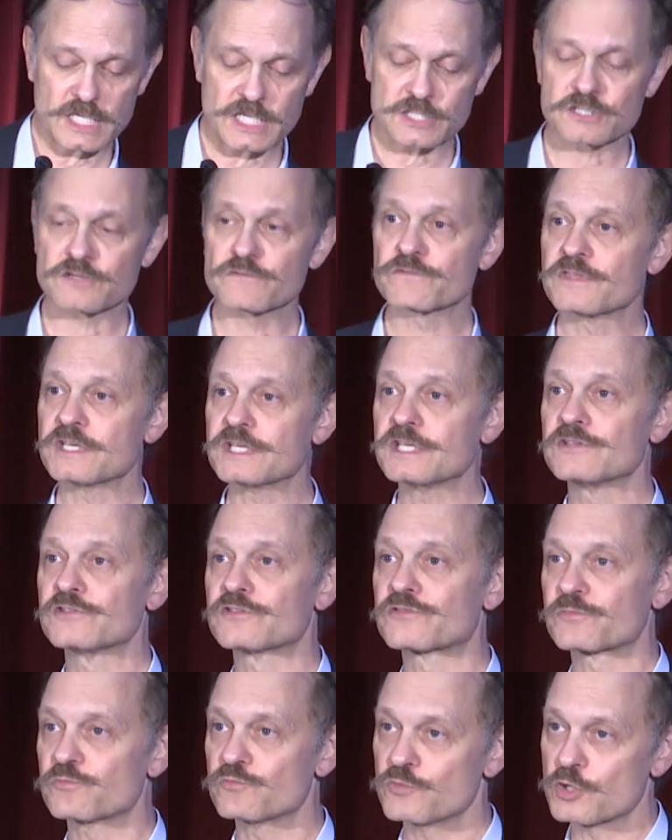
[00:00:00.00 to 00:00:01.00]
Each of
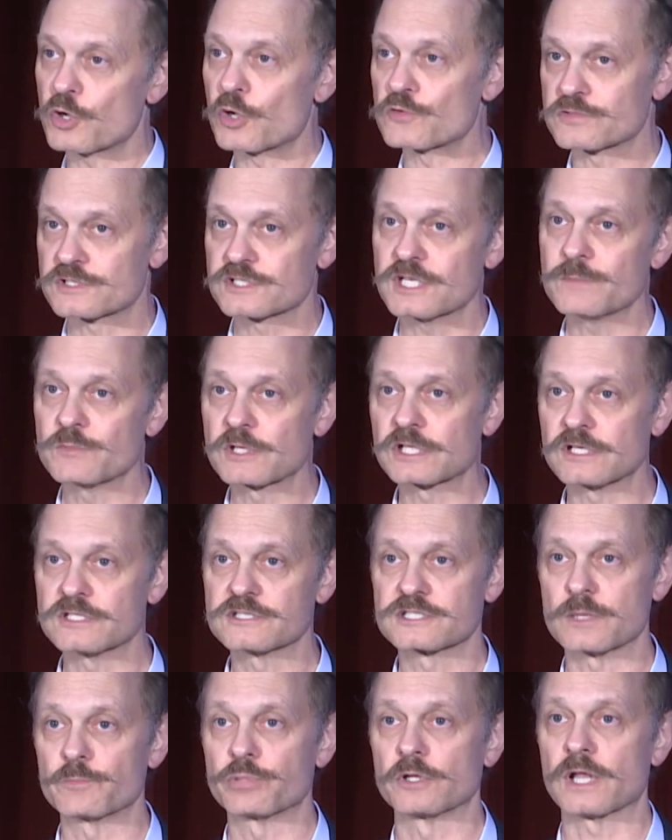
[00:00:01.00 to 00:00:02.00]
these, seemingly
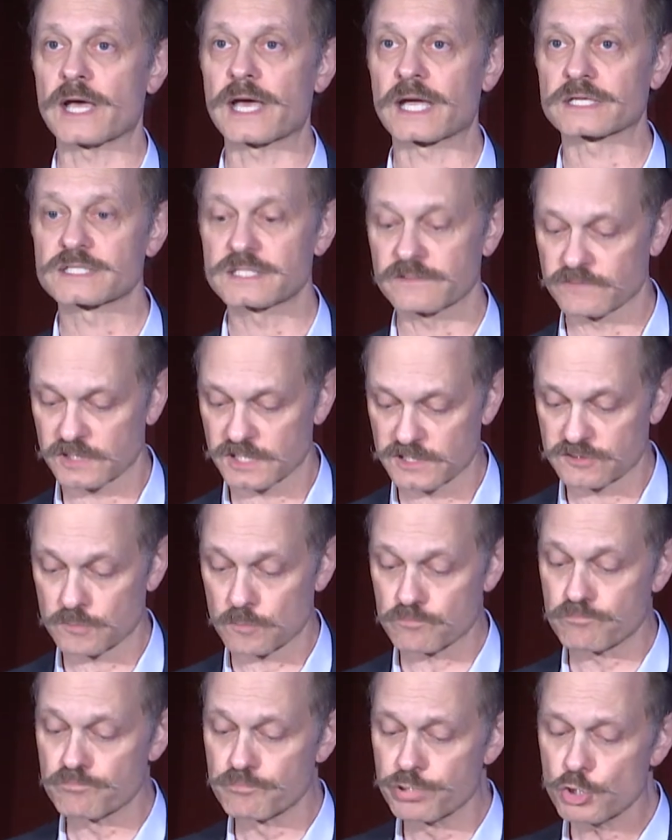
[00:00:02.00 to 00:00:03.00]
simple activities
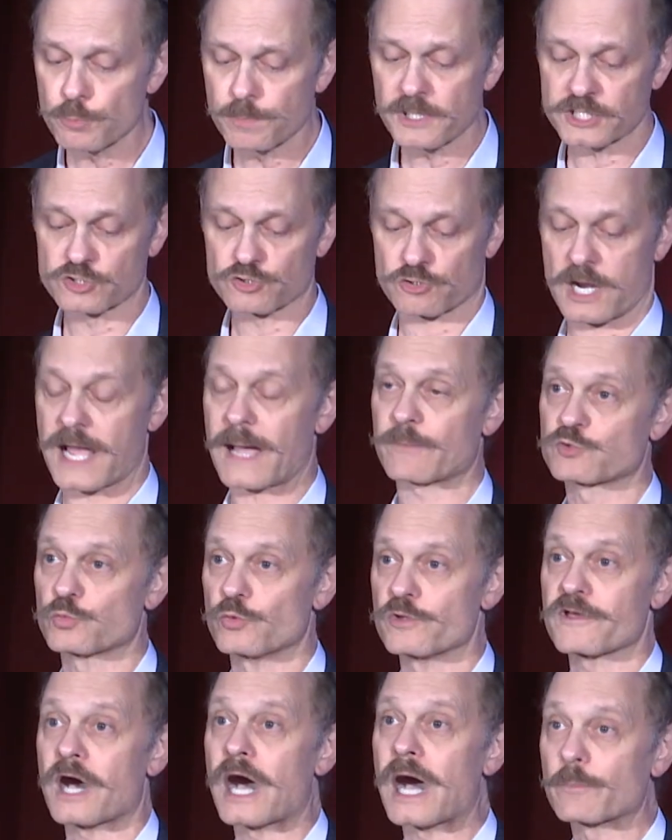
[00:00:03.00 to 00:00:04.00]

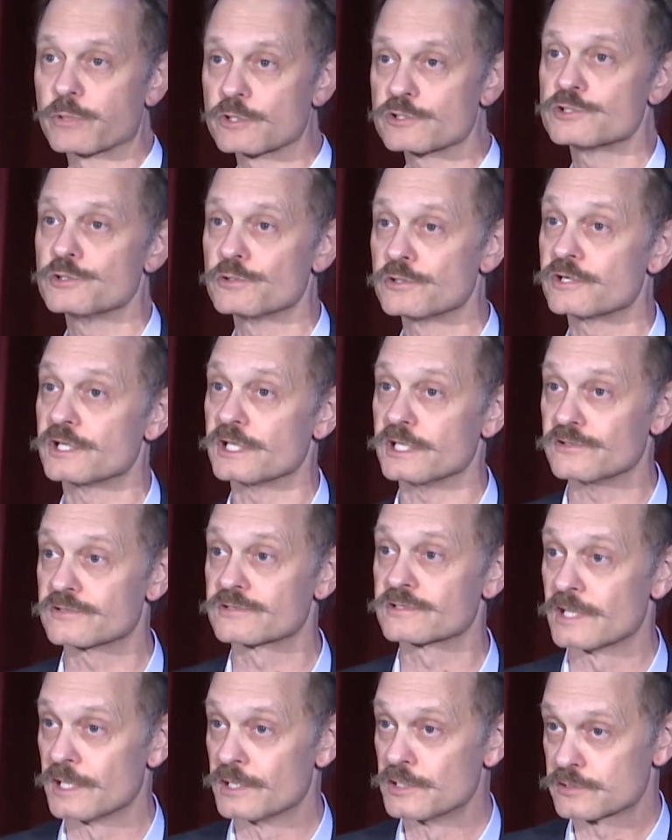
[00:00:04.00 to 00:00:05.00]
booby-trapped with
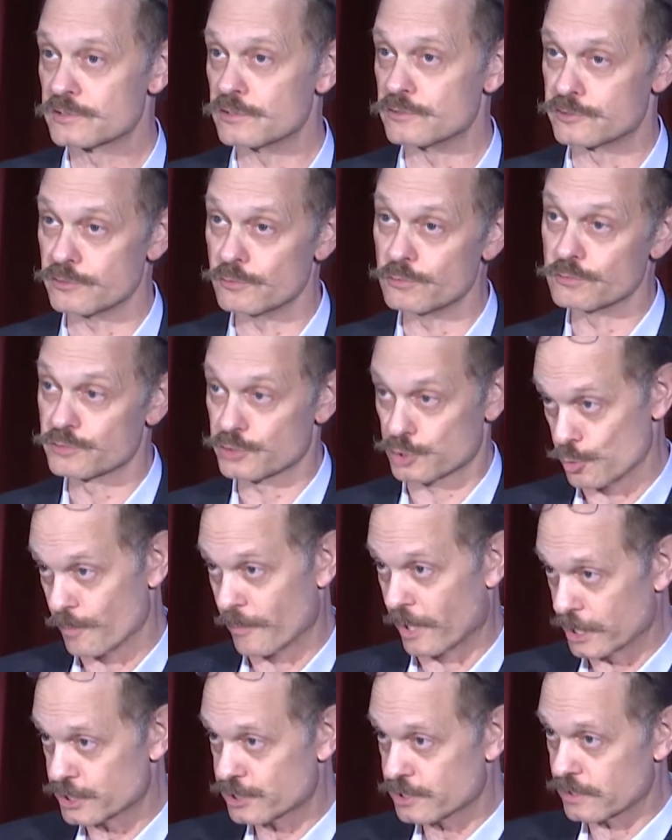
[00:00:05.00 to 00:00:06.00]
opportunities to do too
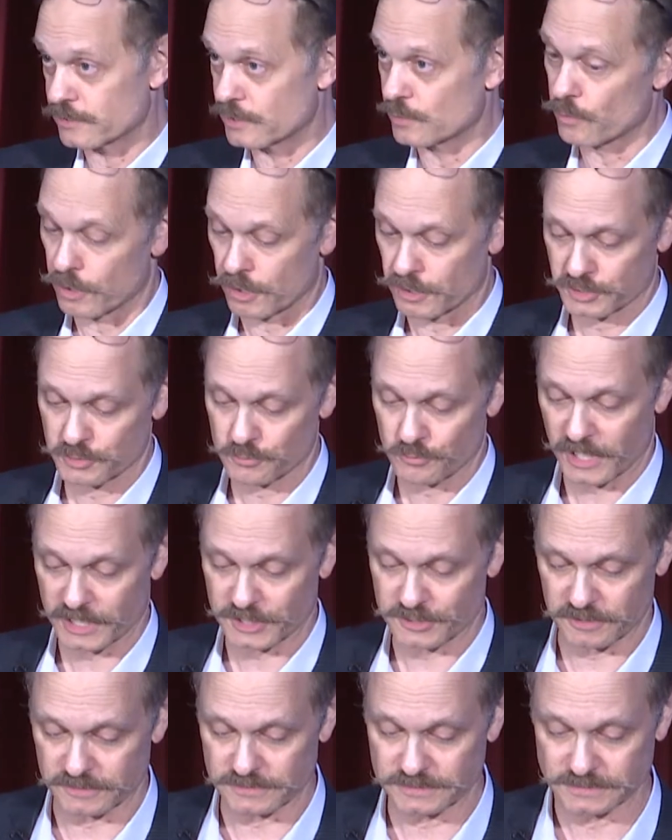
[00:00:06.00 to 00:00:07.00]
much in the wrong
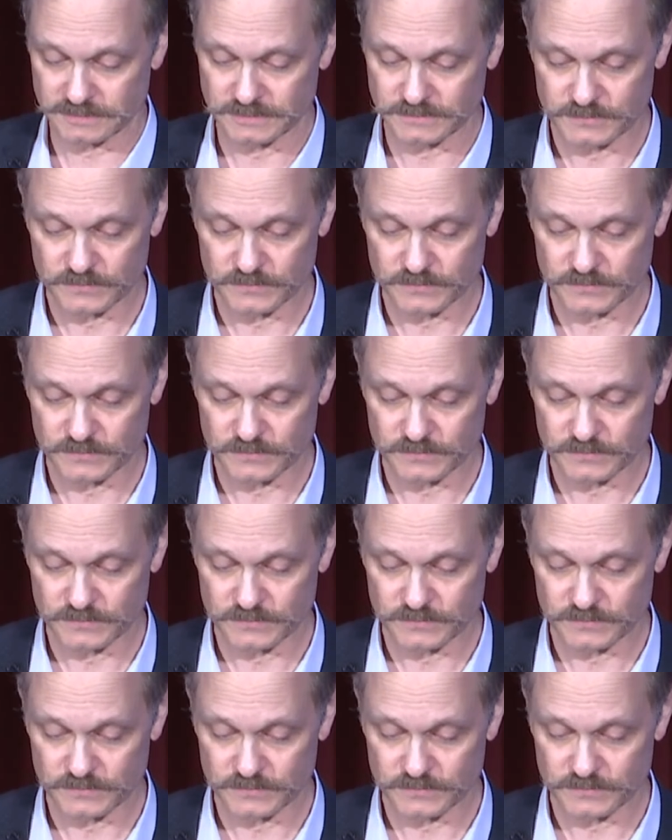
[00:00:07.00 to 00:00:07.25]
direction,